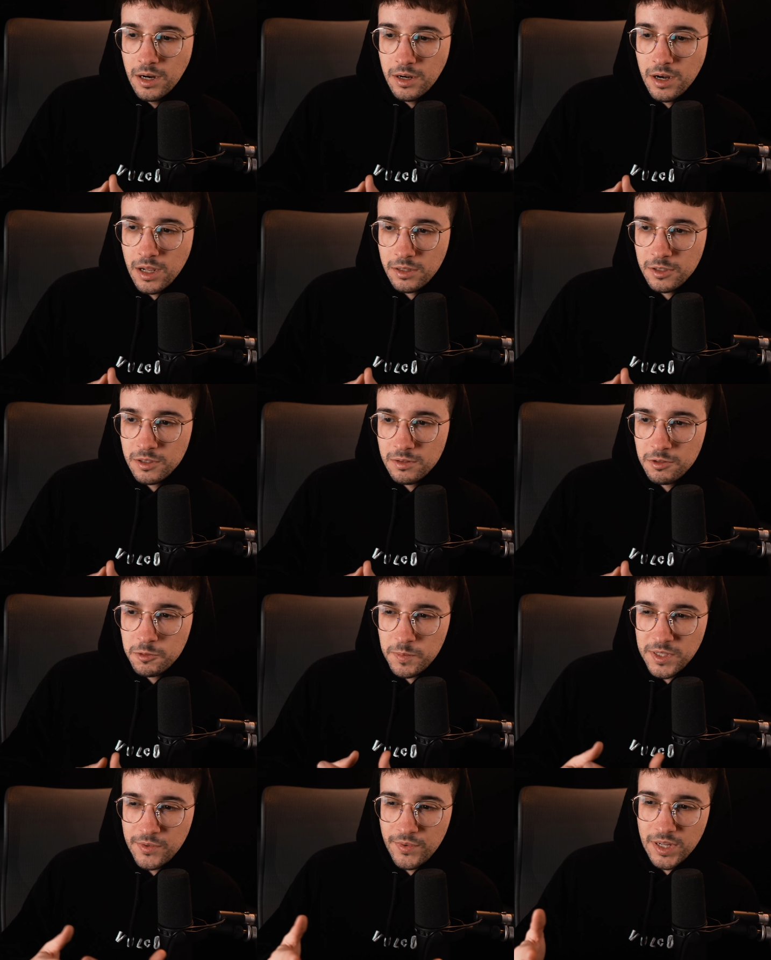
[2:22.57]
not
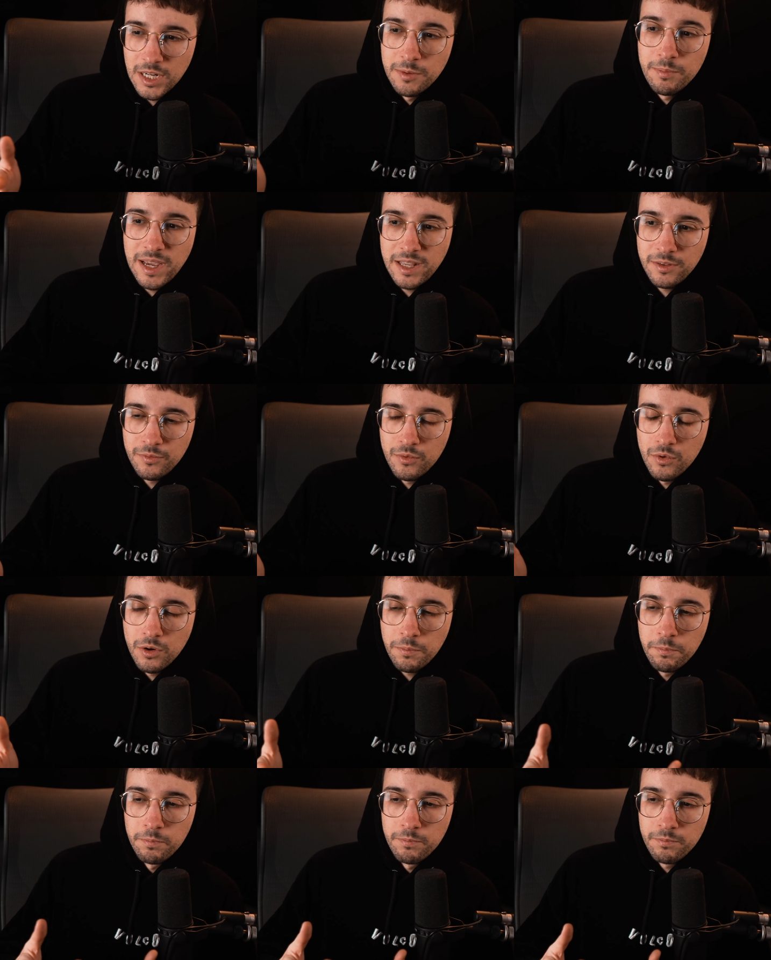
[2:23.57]
specifically made
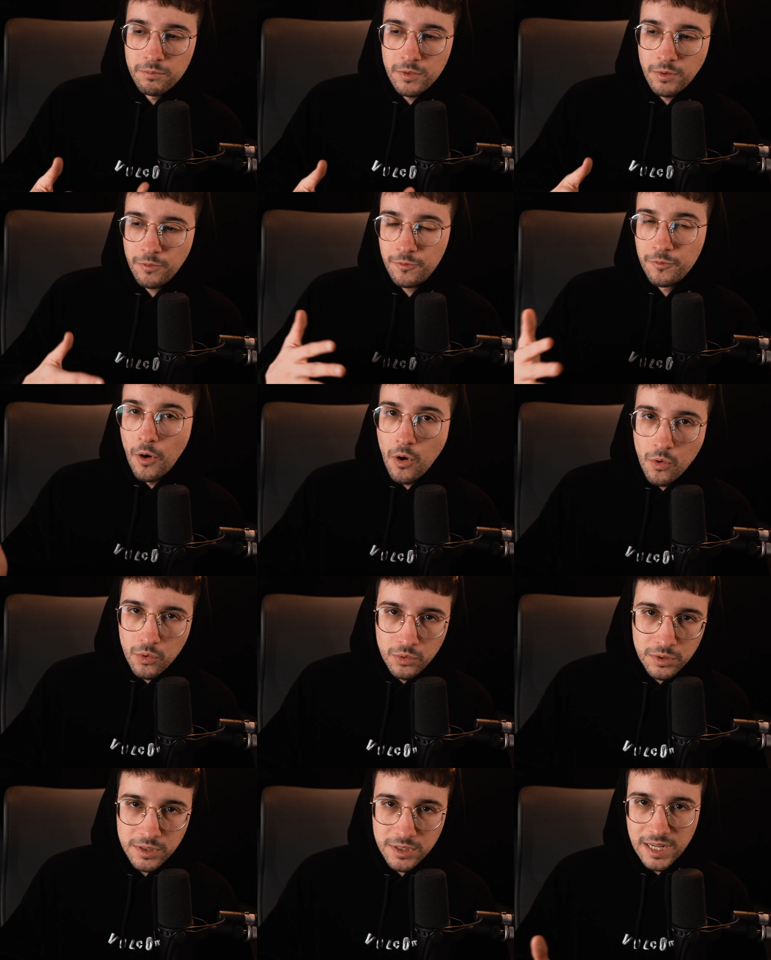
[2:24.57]
for
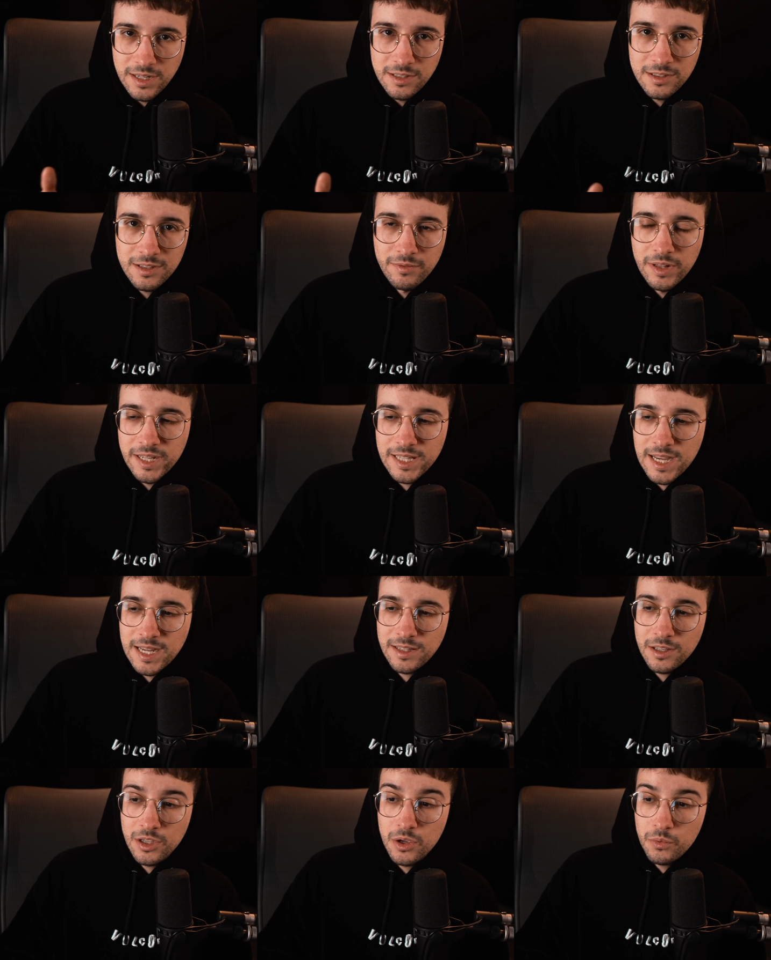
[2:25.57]
phones and stuff like
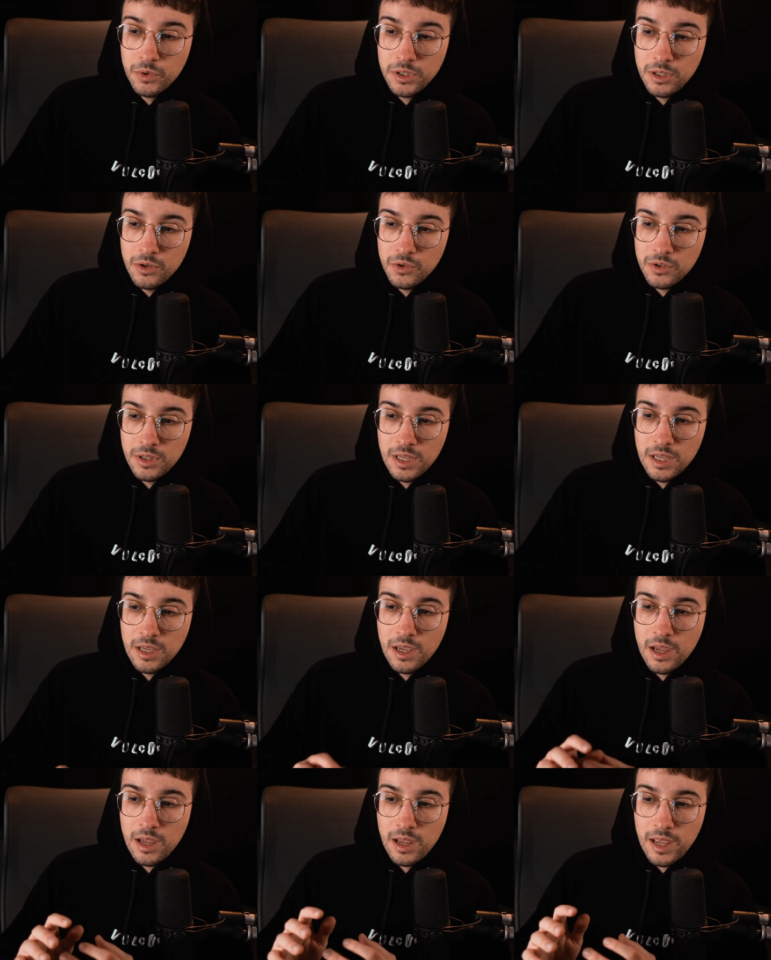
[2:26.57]
that, you would use
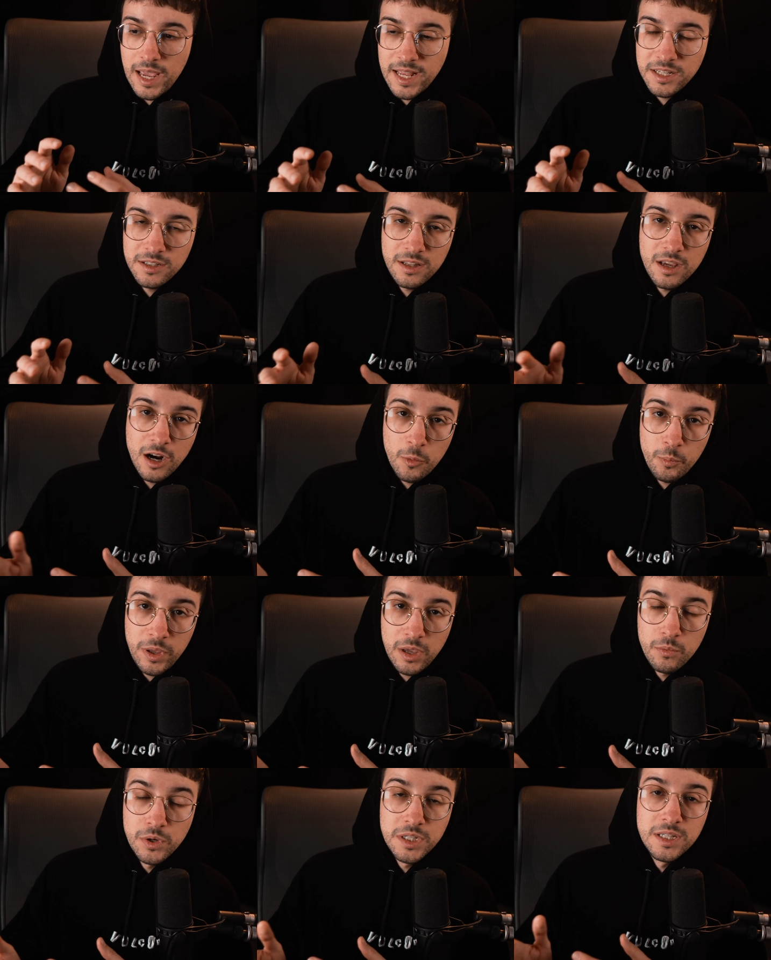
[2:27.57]
the
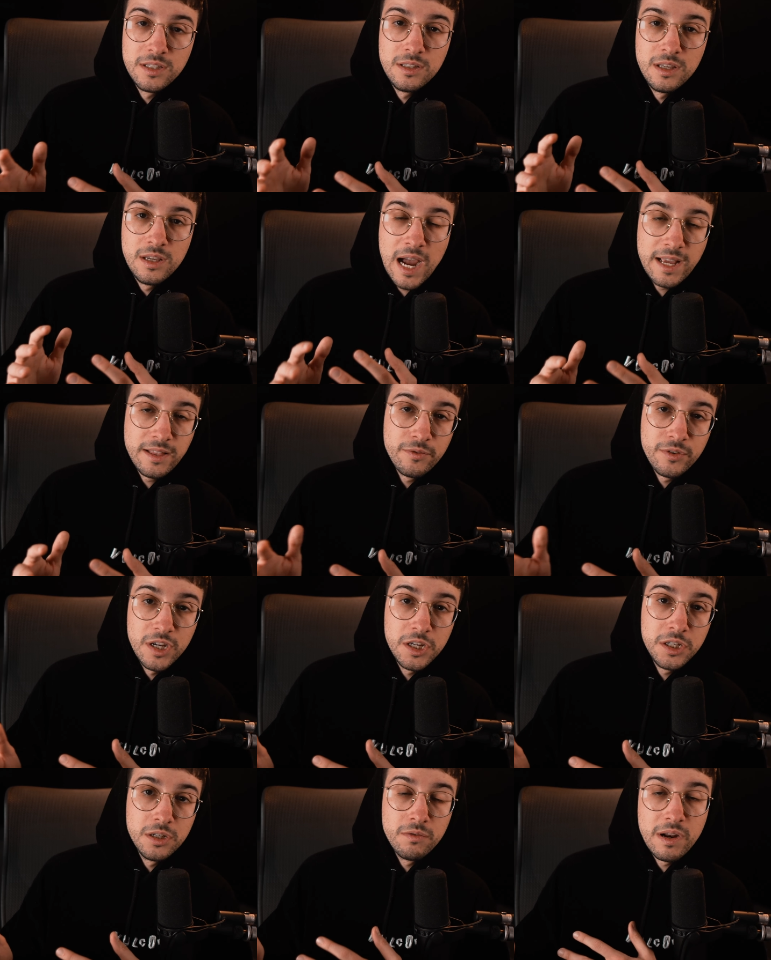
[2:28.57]
HDRP, which is the high
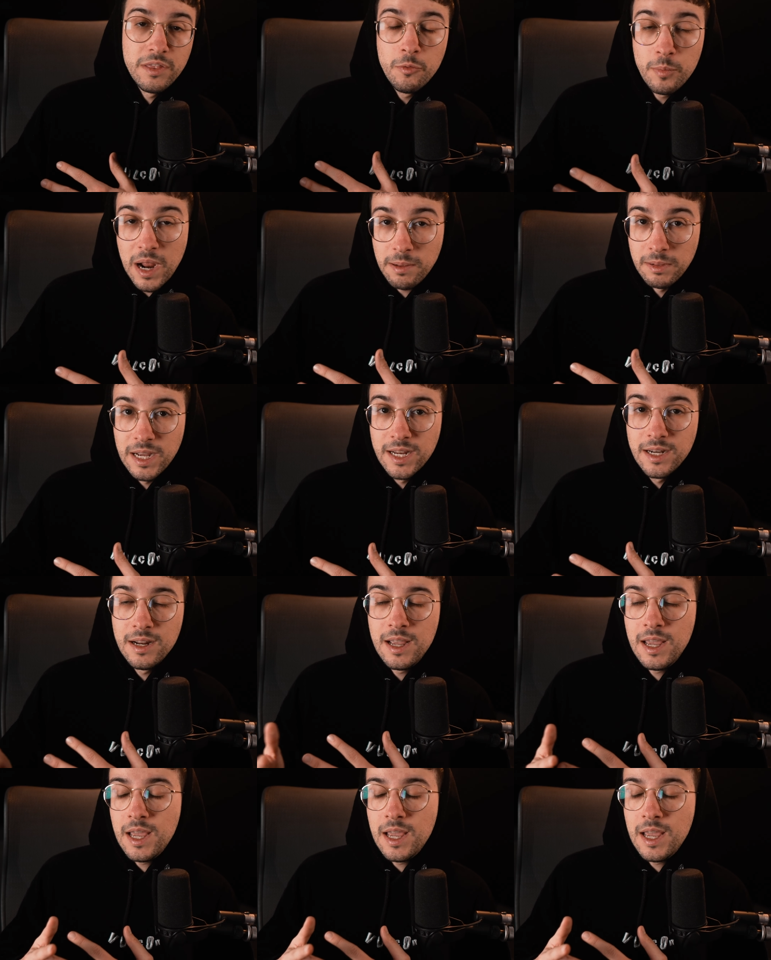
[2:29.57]
definition render pipeline.